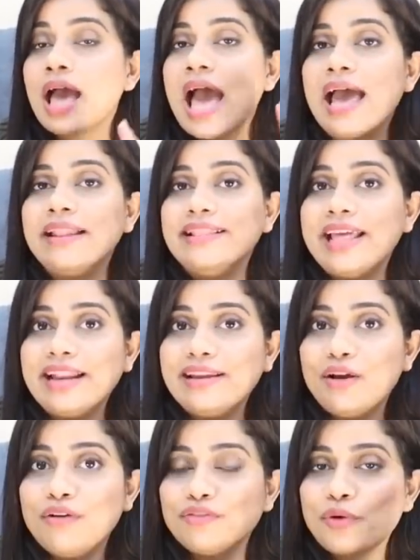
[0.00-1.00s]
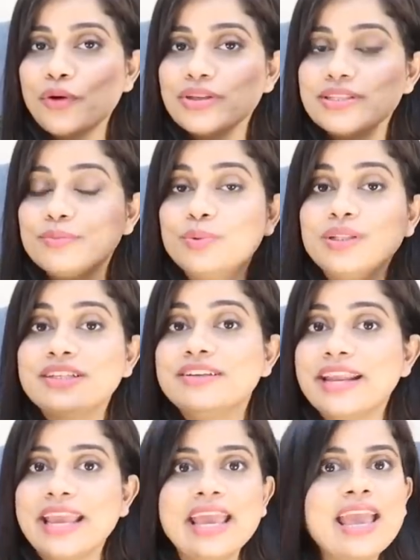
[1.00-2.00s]
and then of course with
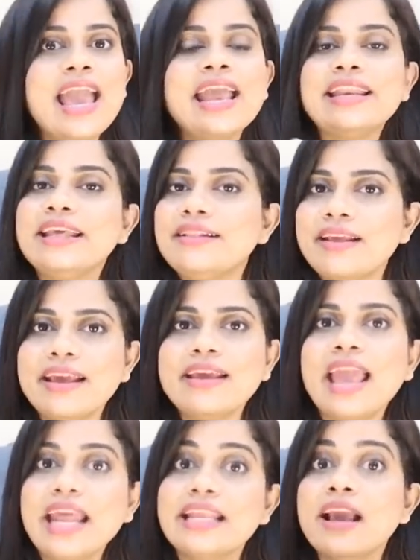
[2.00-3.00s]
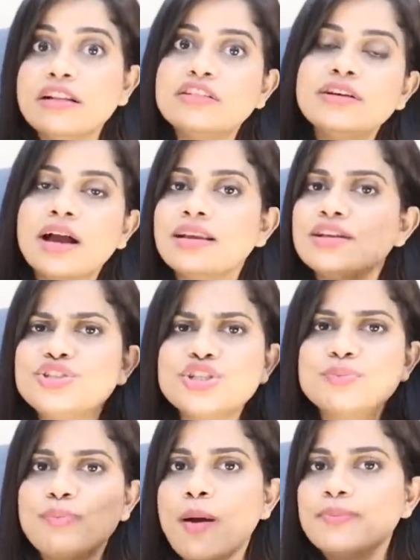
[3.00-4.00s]
grey, anything, any other color
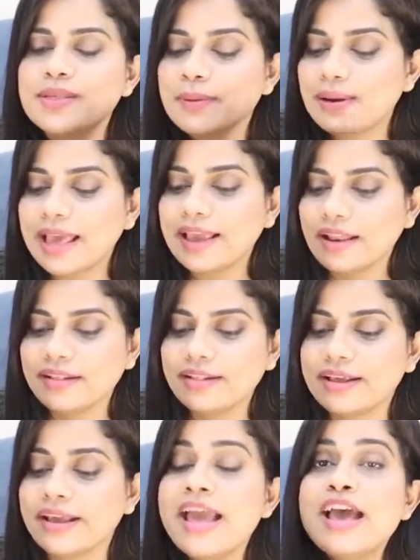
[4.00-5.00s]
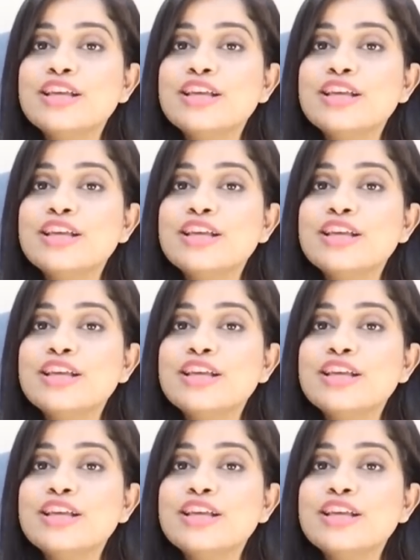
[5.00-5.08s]
just pops up like anything.